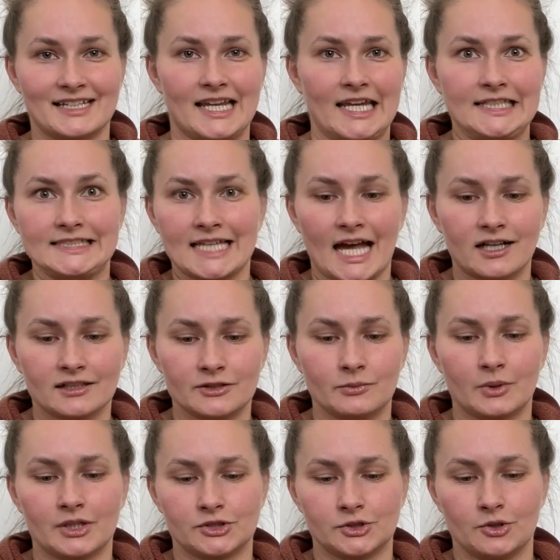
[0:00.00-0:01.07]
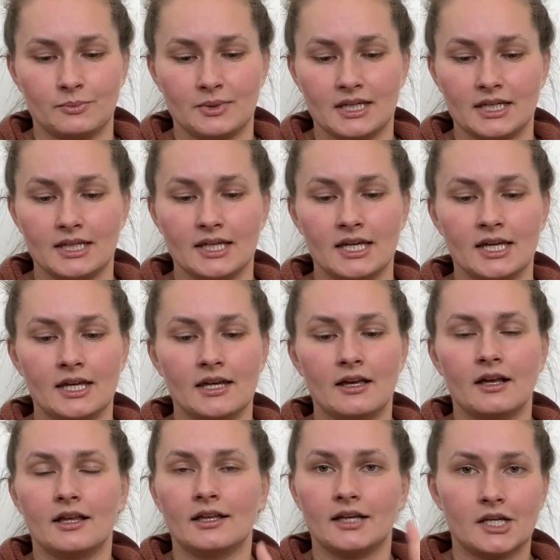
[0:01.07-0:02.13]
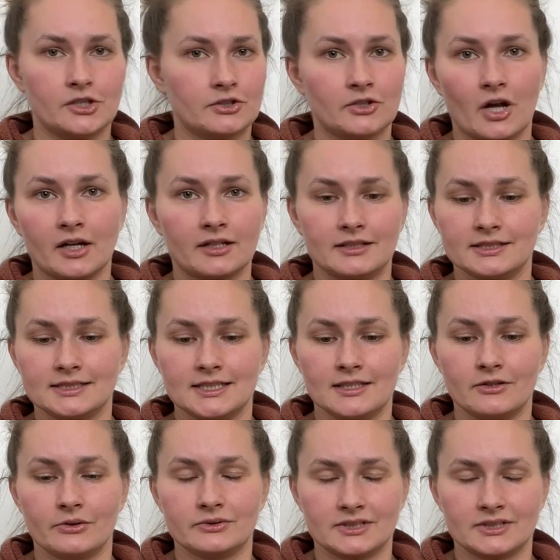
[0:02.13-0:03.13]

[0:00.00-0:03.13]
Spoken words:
exactly what it should be, you're not going to see those.